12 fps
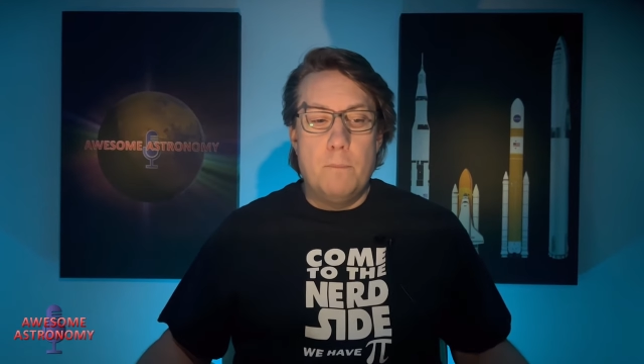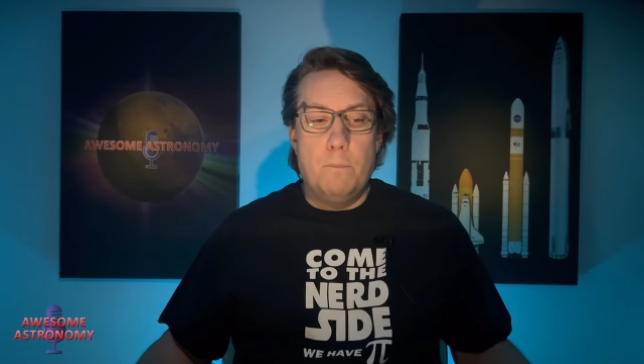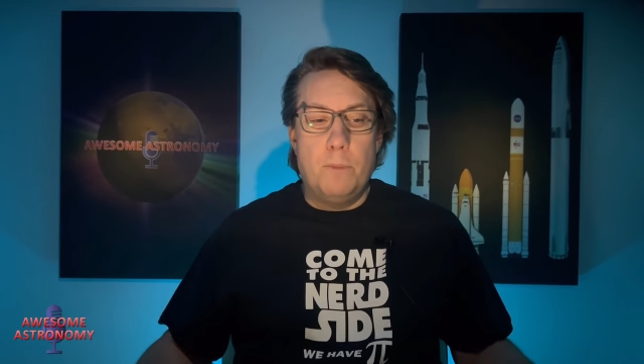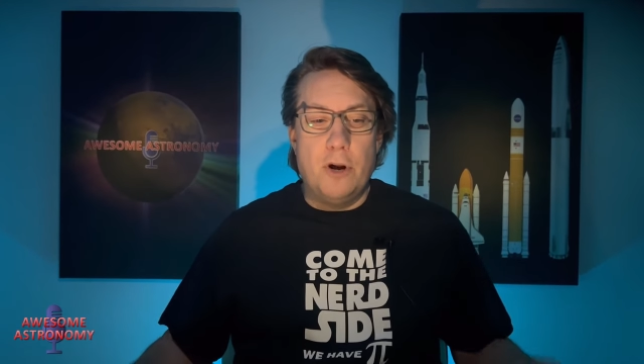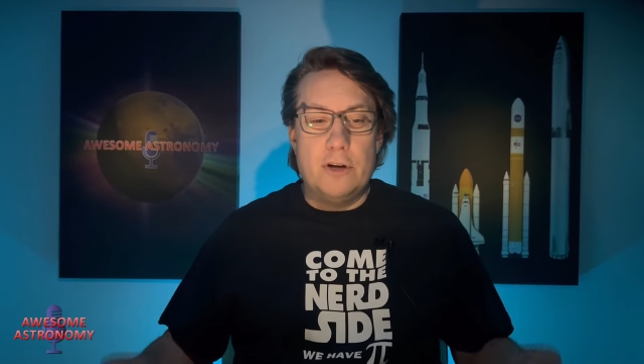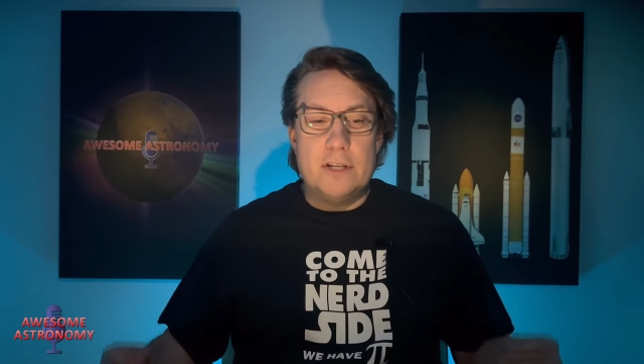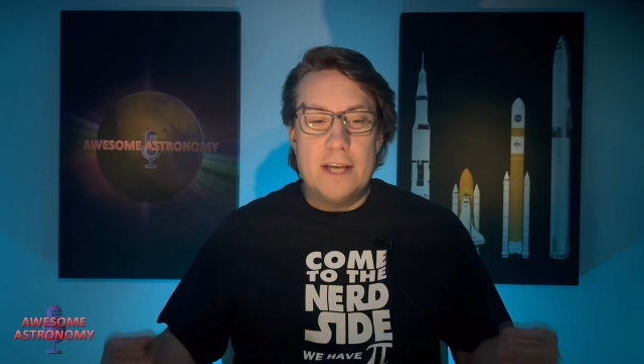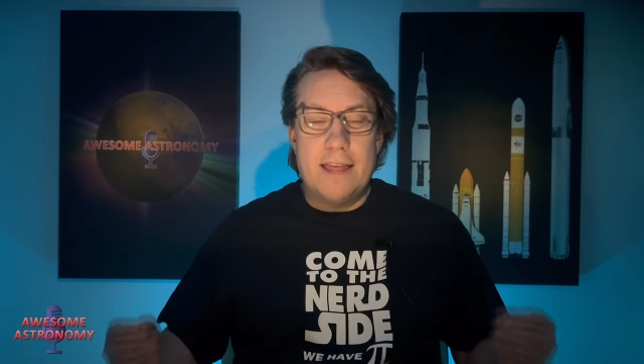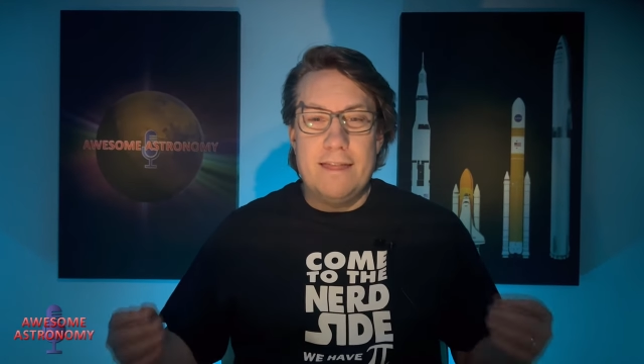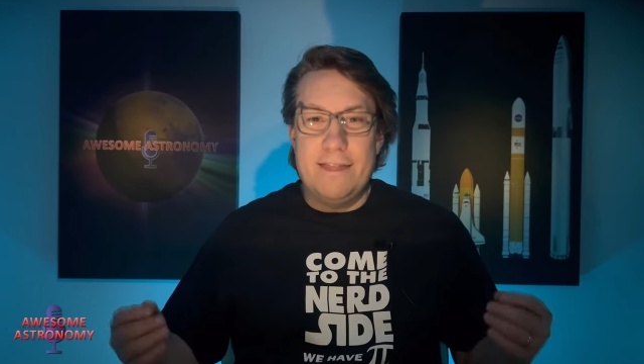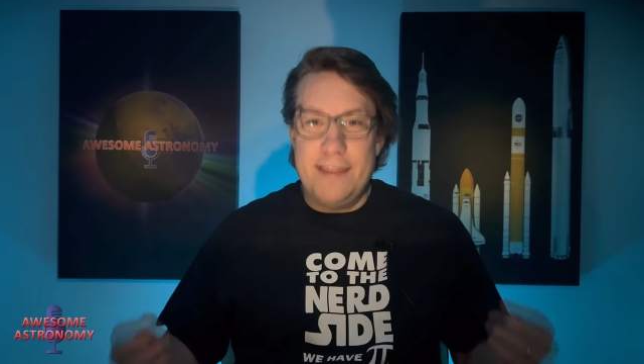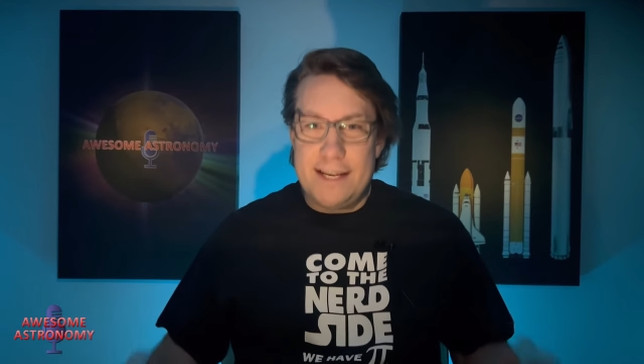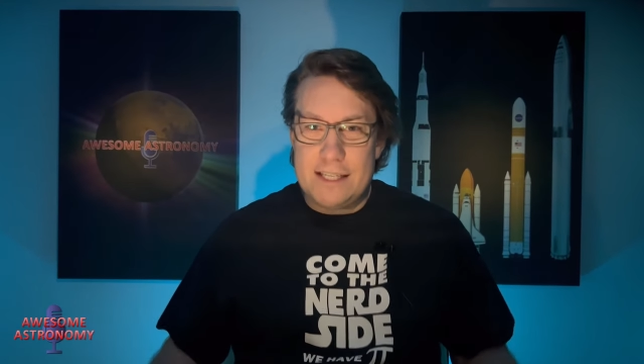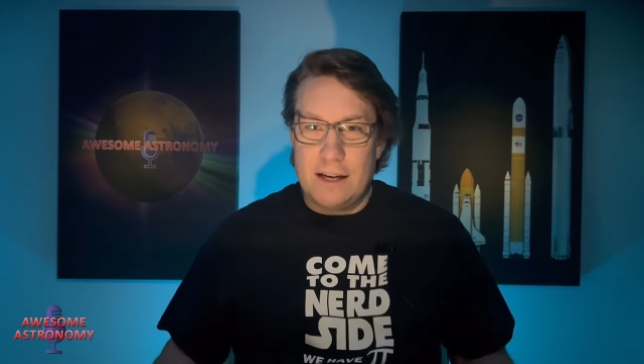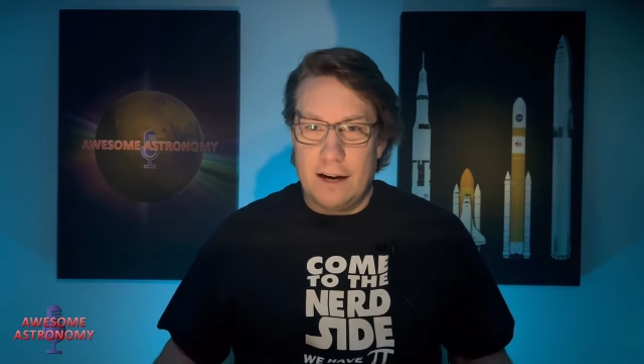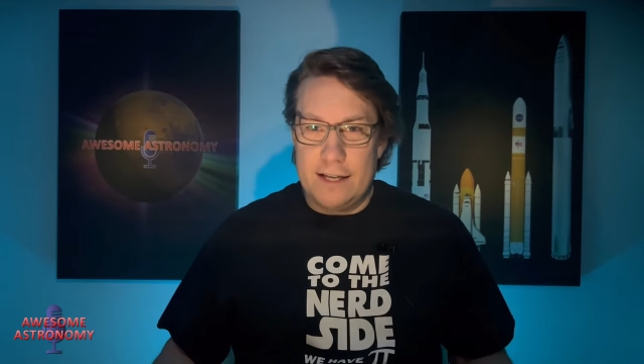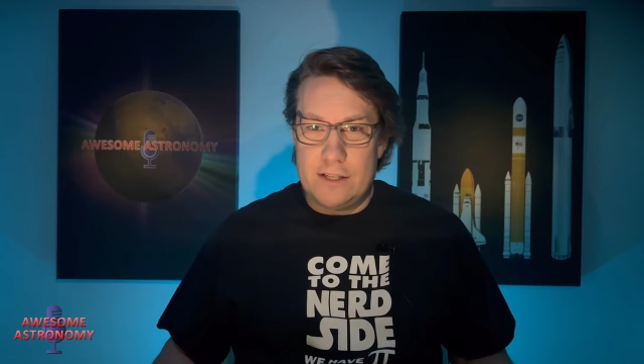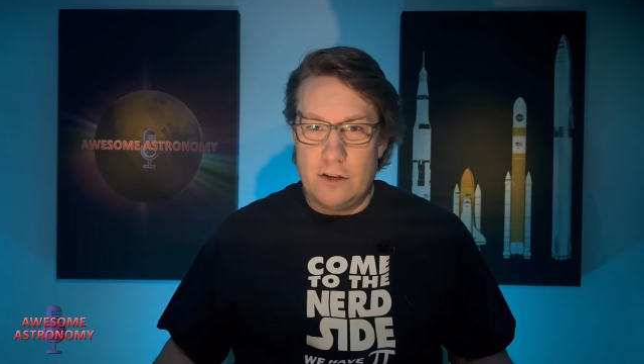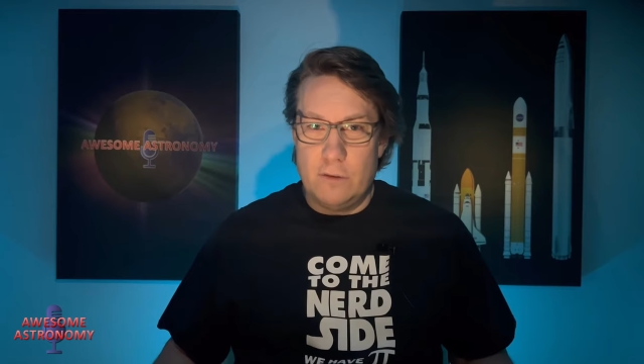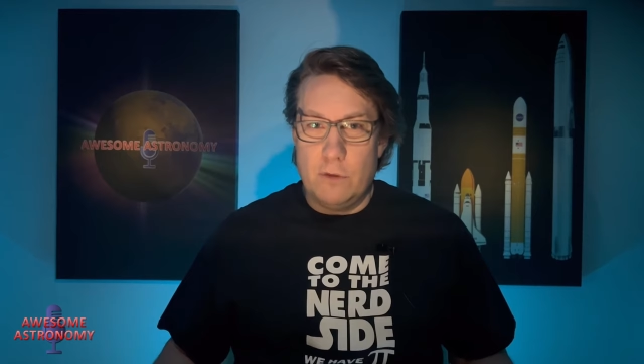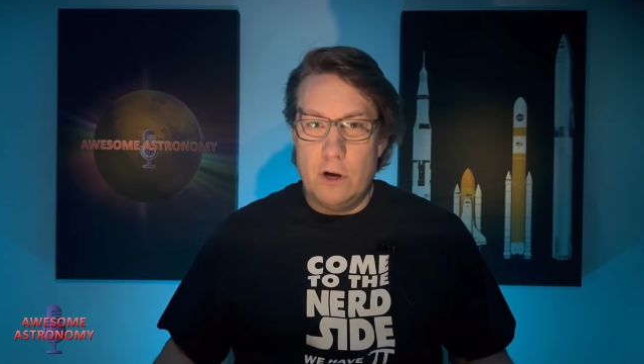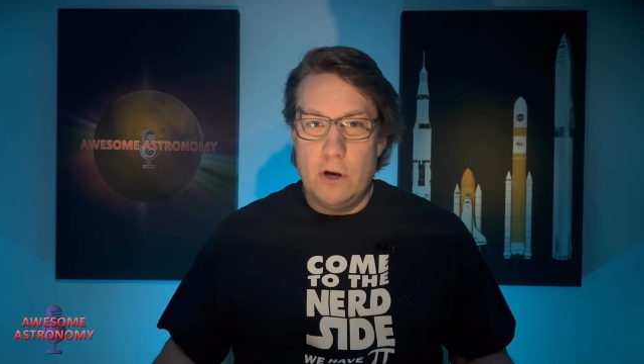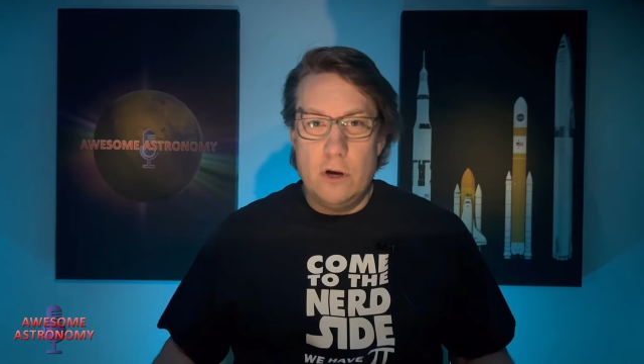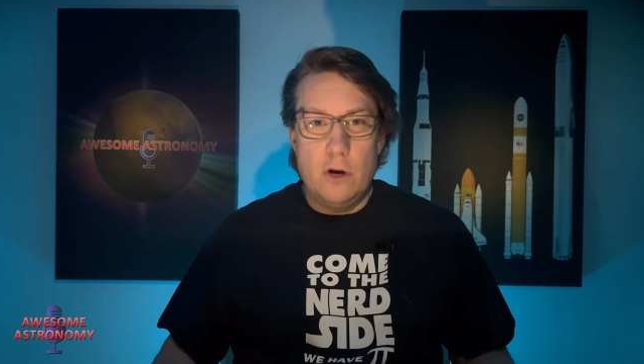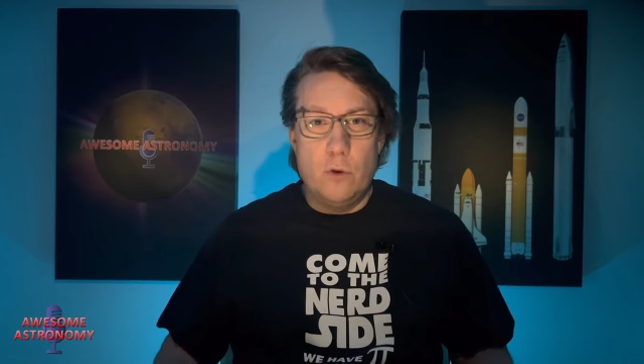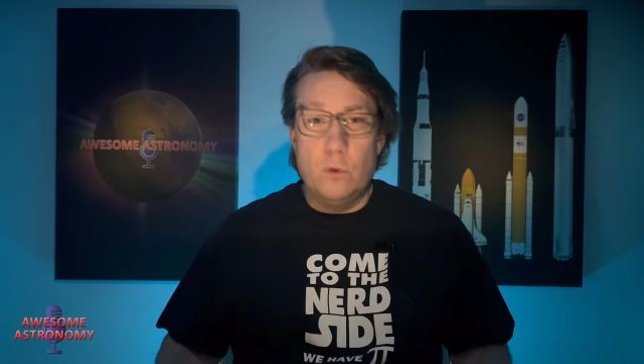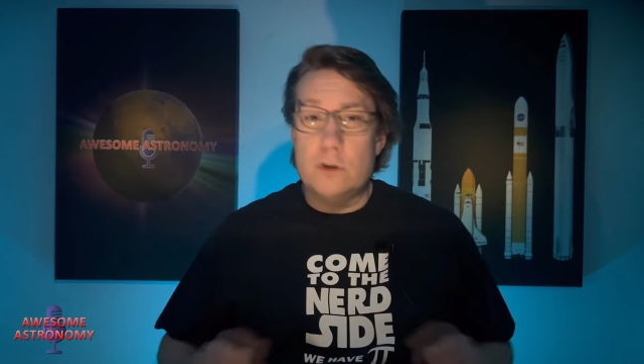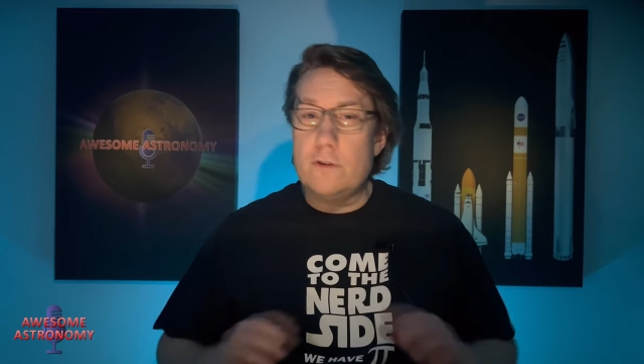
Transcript: But this item was